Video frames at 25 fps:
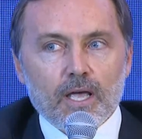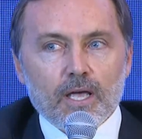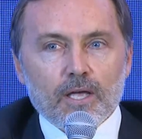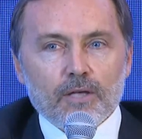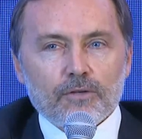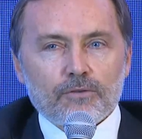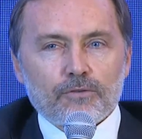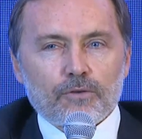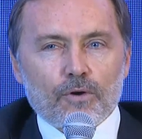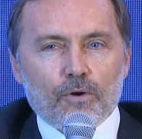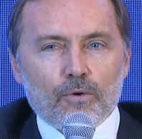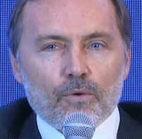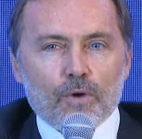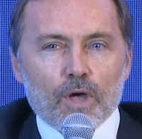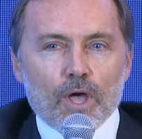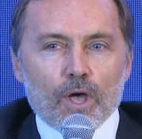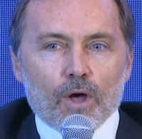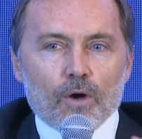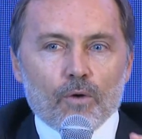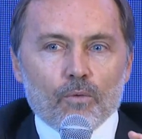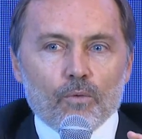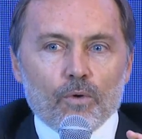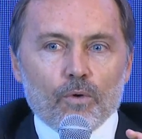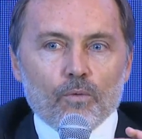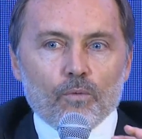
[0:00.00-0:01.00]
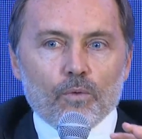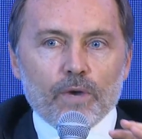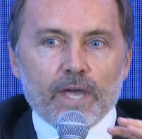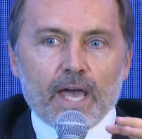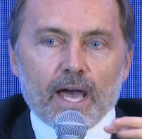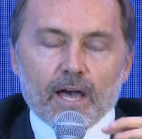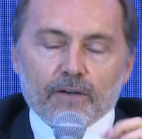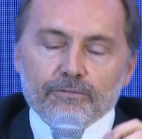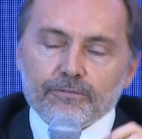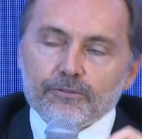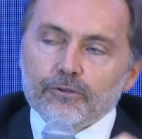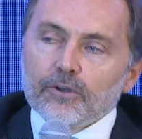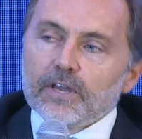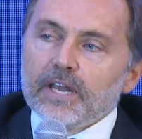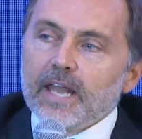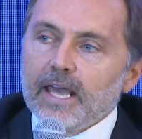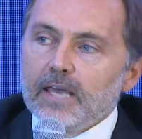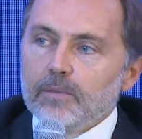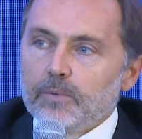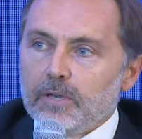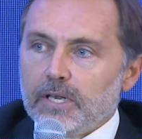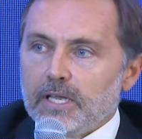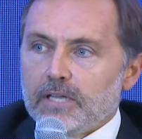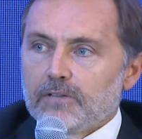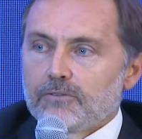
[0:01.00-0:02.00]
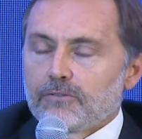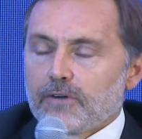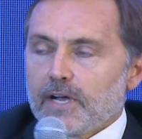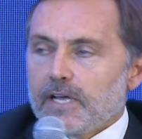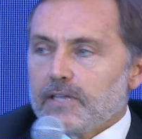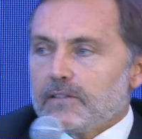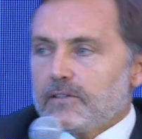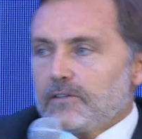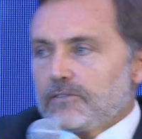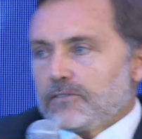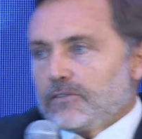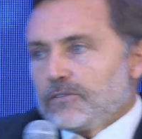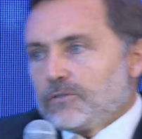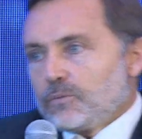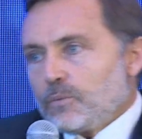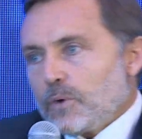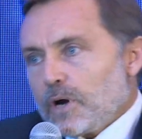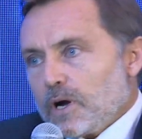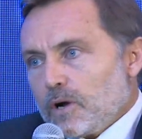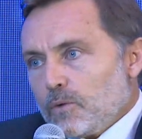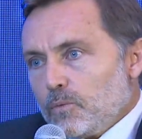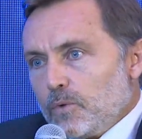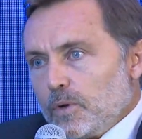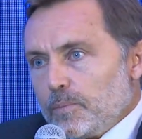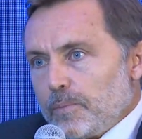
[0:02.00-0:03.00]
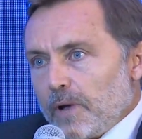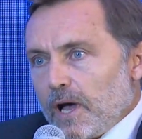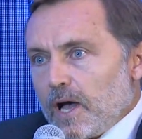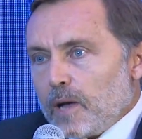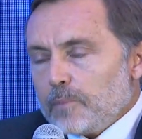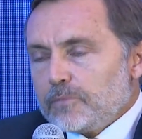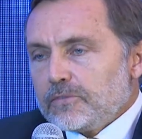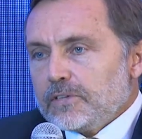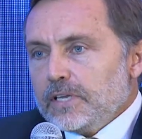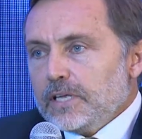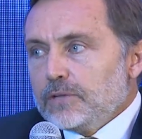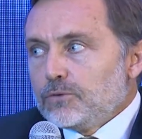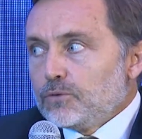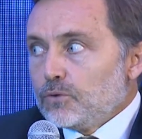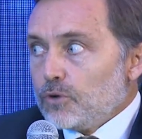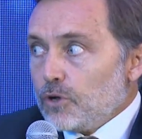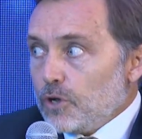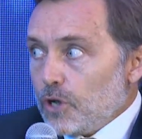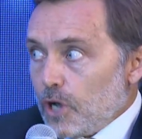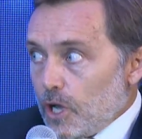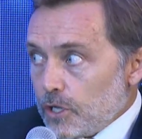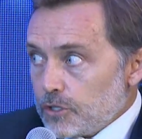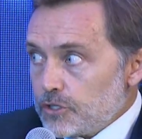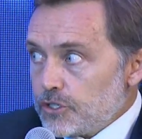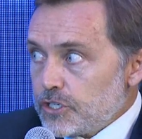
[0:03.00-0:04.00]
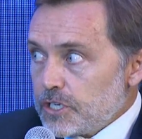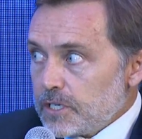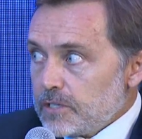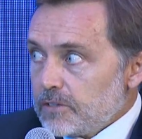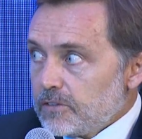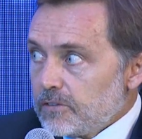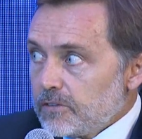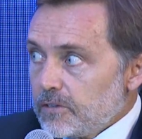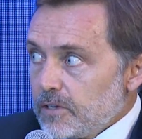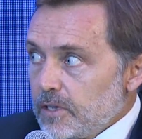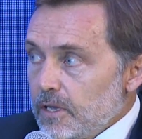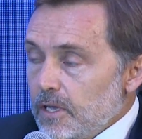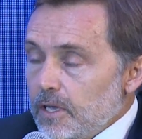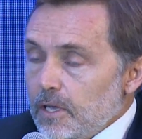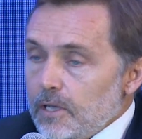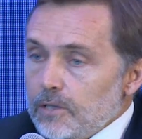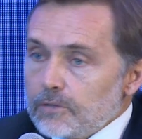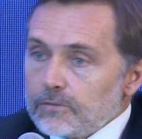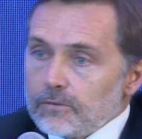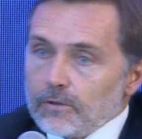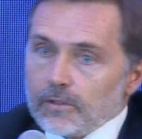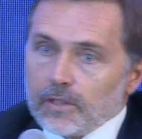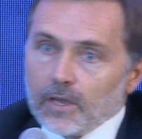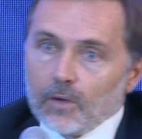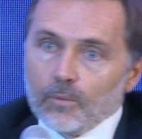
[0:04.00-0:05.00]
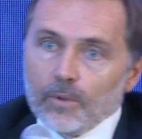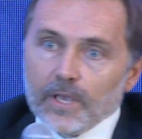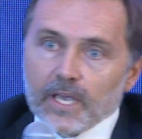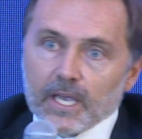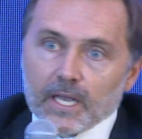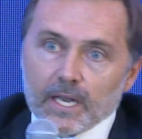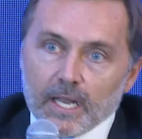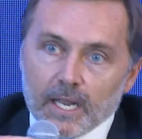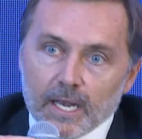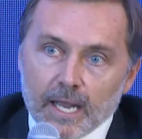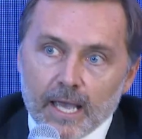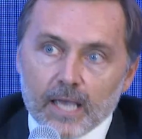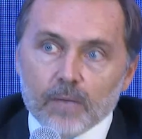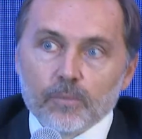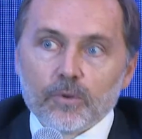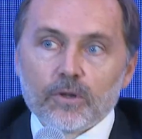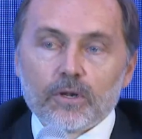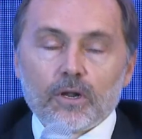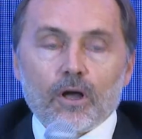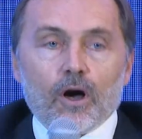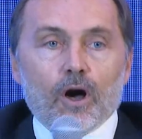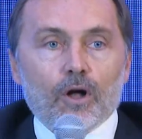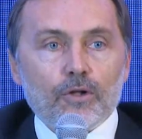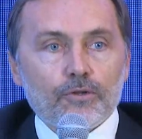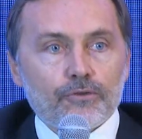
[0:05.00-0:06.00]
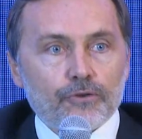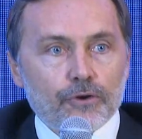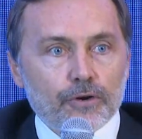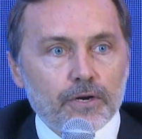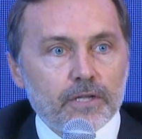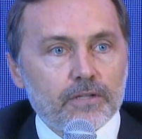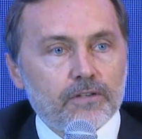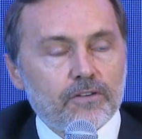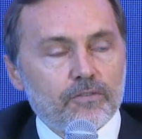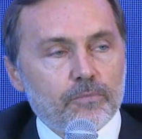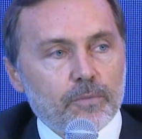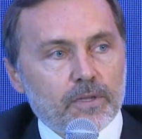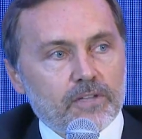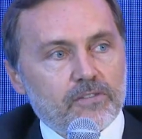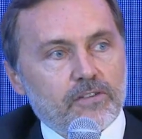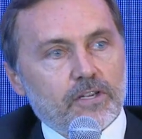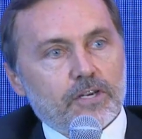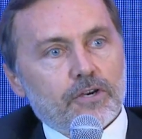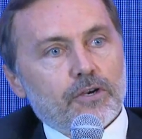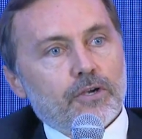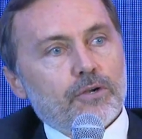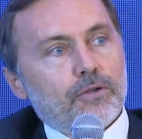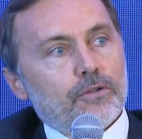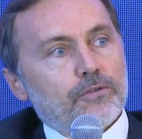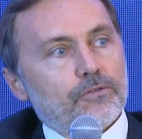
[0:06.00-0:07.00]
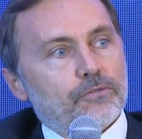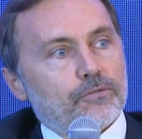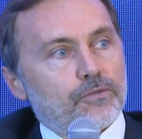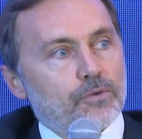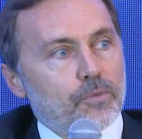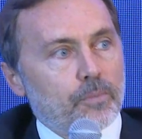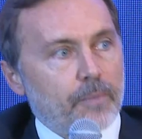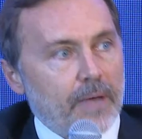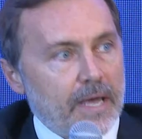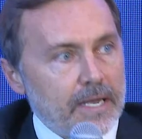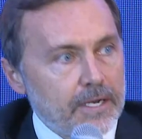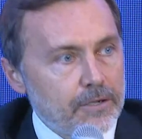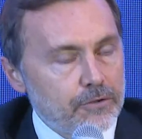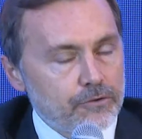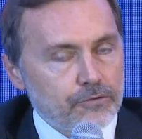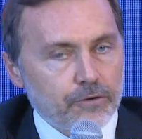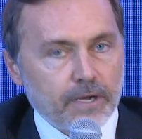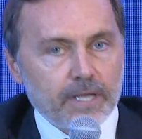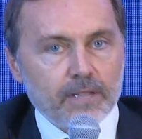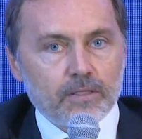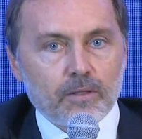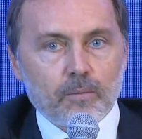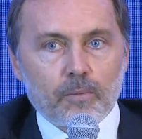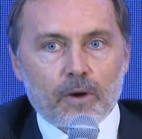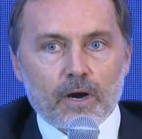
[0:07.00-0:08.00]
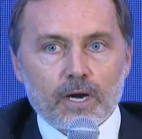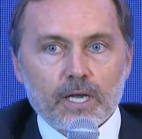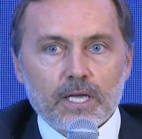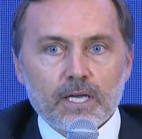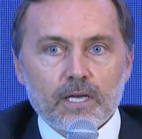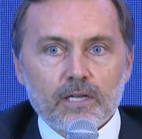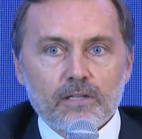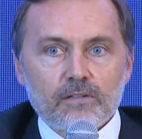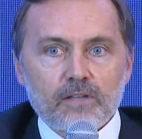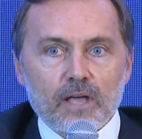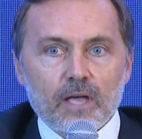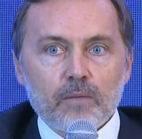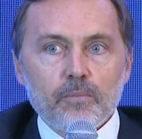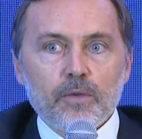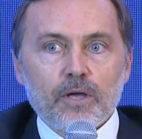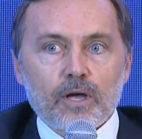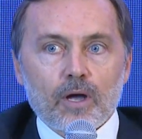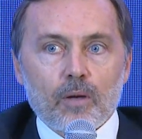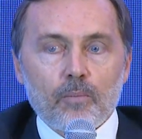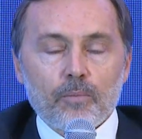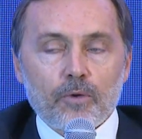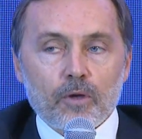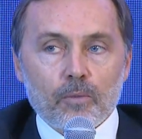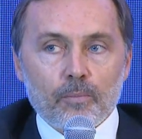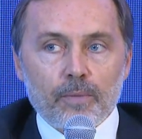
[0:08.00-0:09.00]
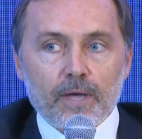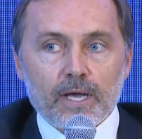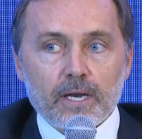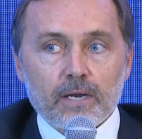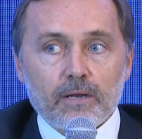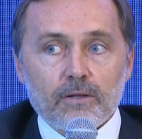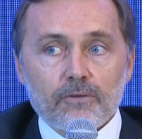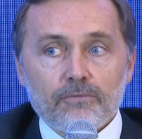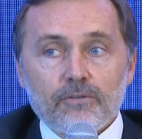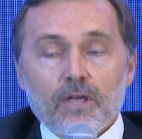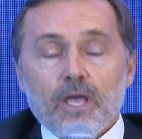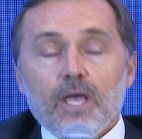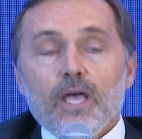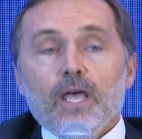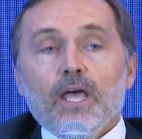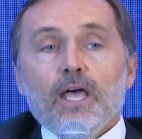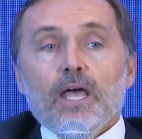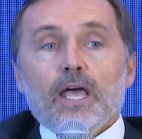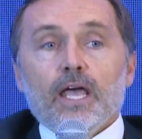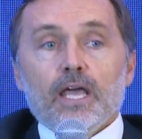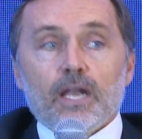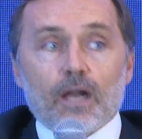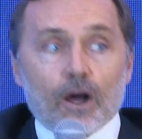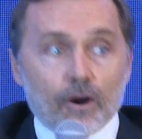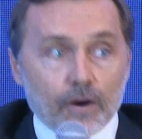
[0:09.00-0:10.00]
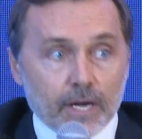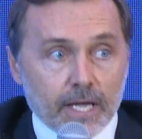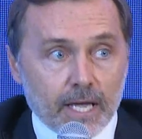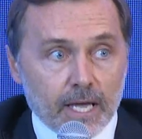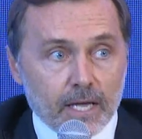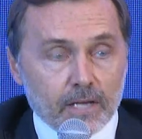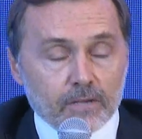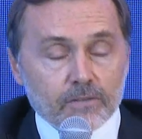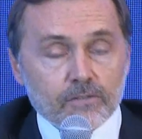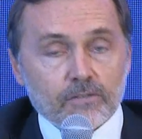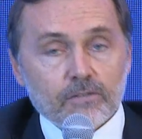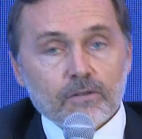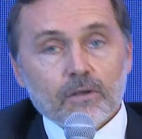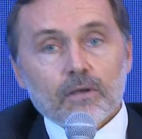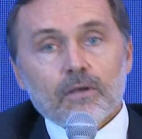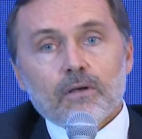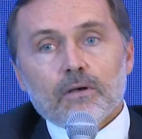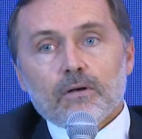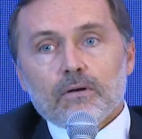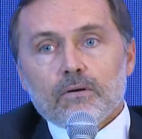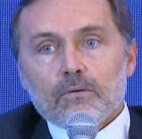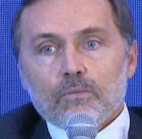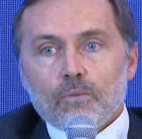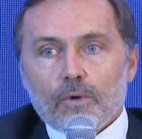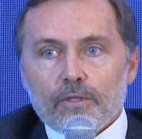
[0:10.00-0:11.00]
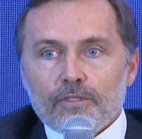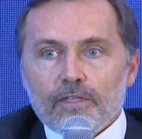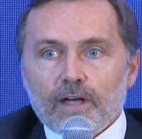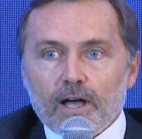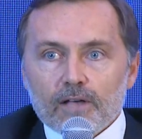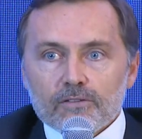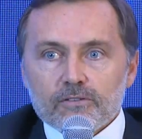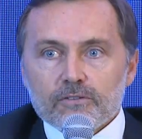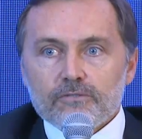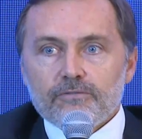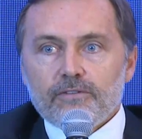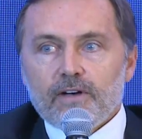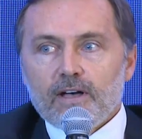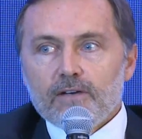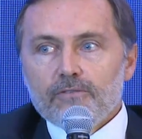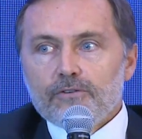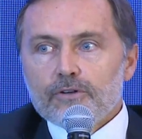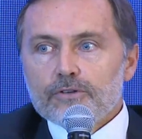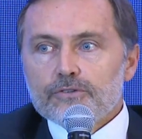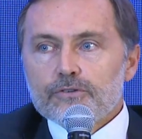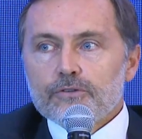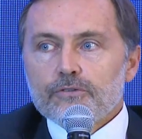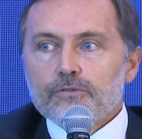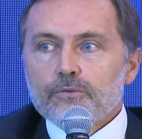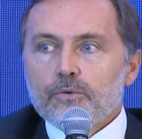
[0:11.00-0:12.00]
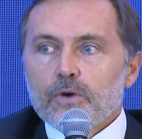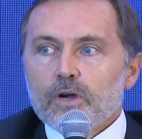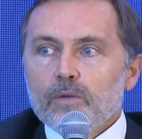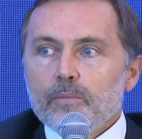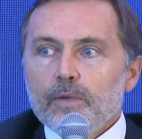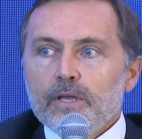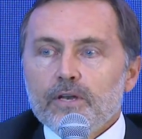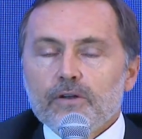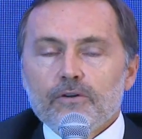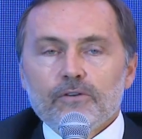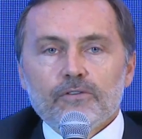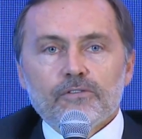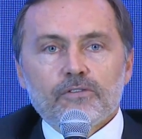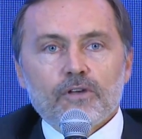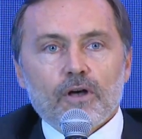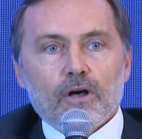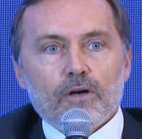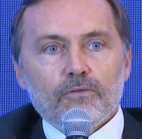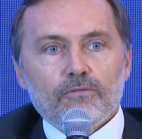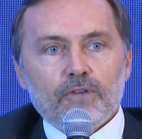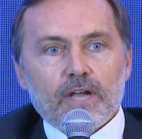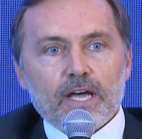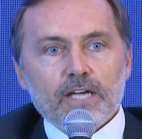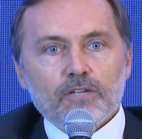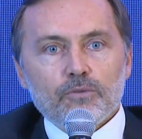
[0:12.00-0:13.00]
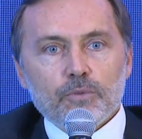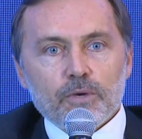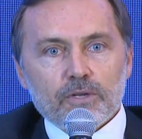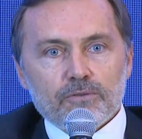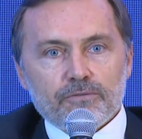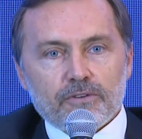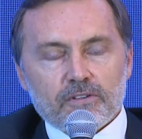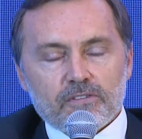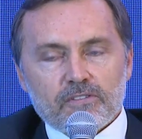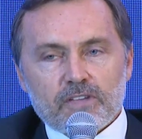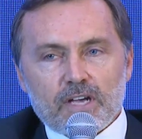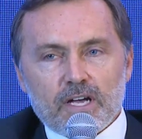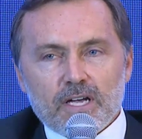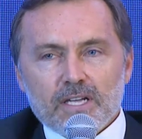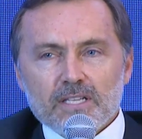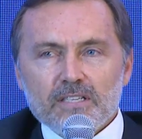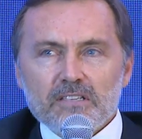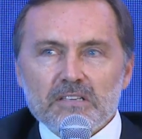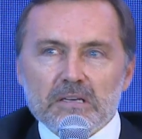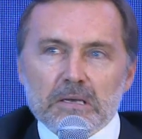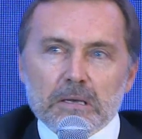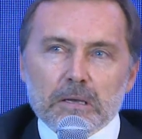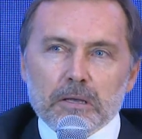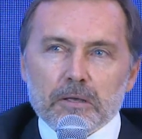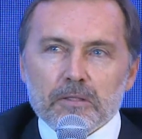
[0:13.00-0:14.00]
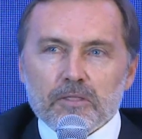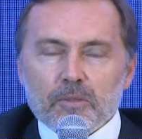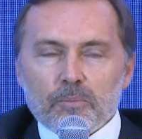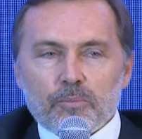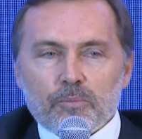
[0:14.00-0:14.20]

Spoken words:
So we have to enable it, right? This is where we perhaps need to nudge it so that we can enable alternative materials to penetrate the market and become competitive. In our case, 1,500 square meters of lightweight facade, the